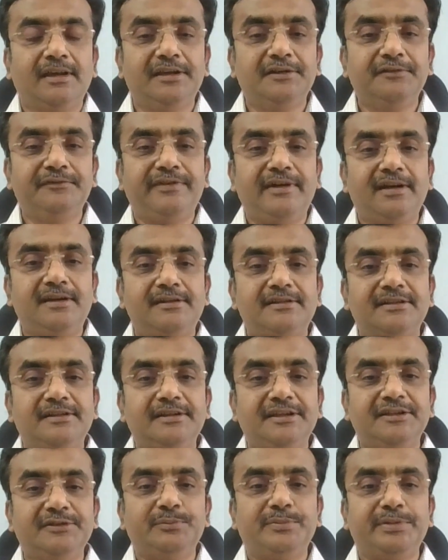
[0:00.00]
In fact,
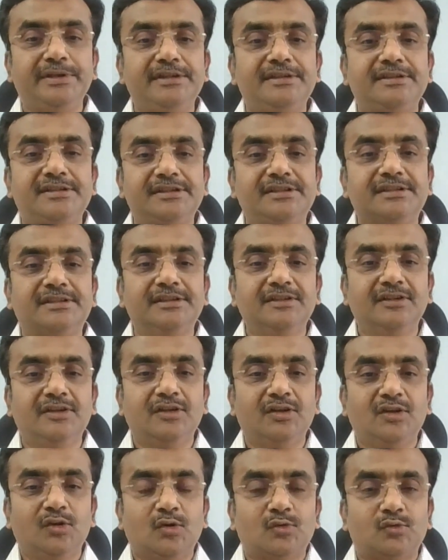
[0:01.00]
in BT,
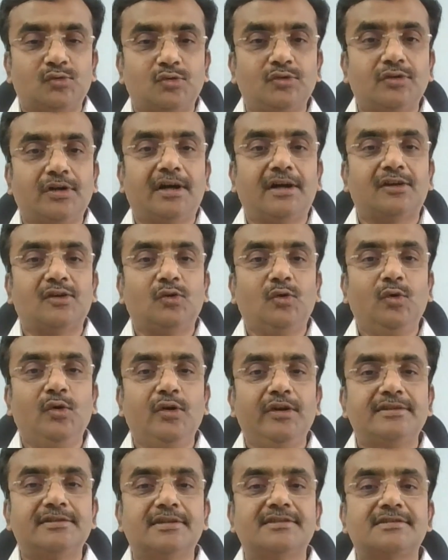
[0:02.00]
Through our
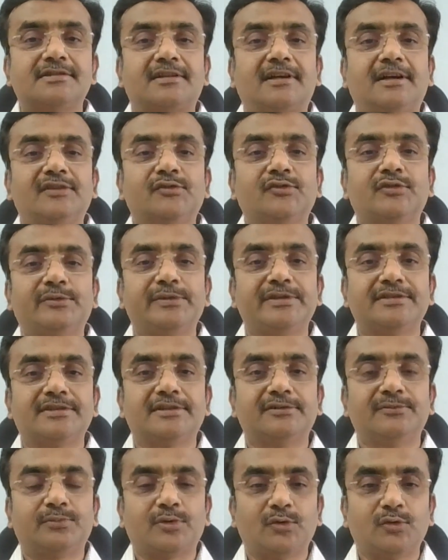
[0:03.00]
OSS
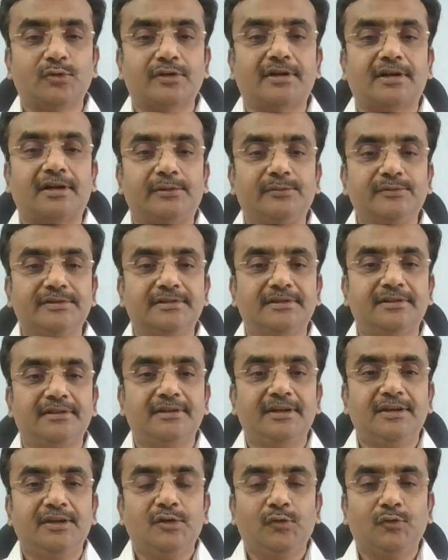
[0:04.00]
transformation programs,
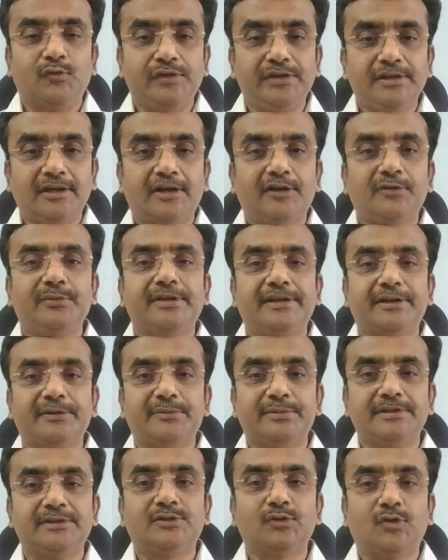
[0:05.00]
we have been
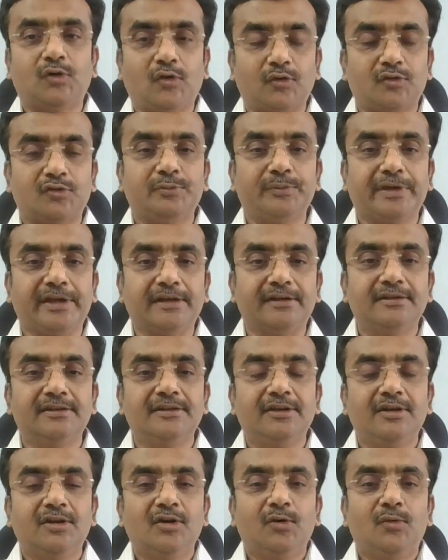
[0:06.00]
able to automate
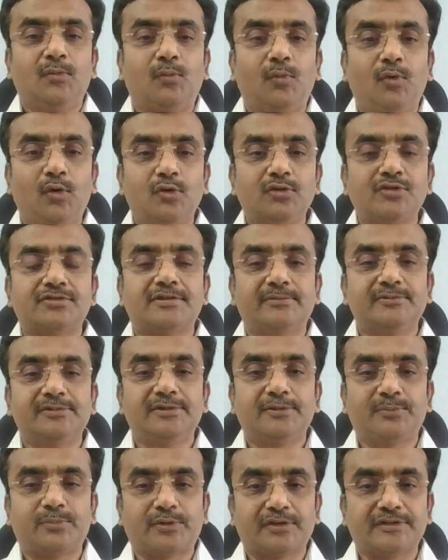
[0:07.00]
most of
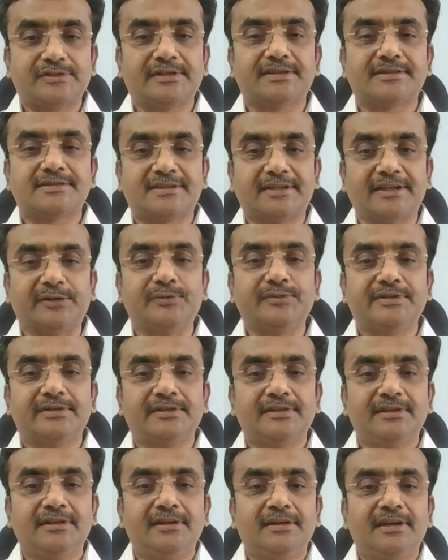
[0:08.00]
the process
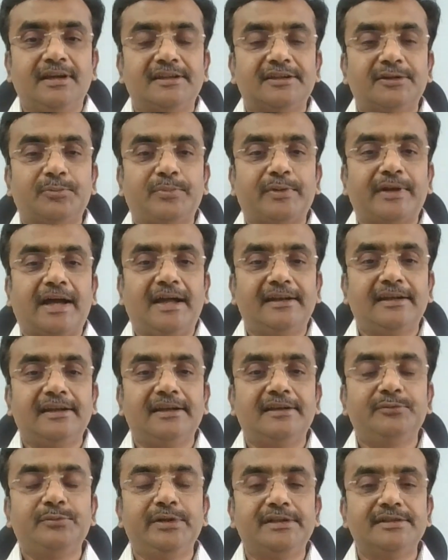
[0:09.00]
steps in the plan
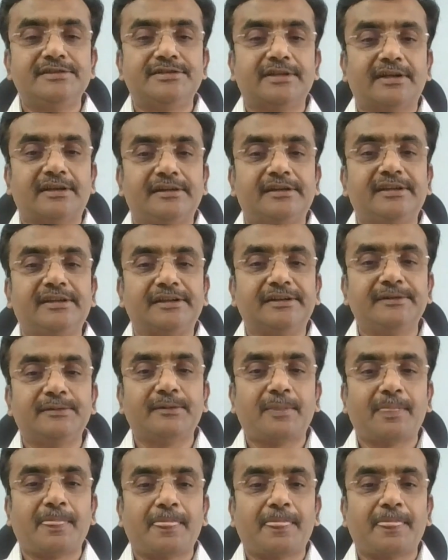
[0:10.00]
and build journey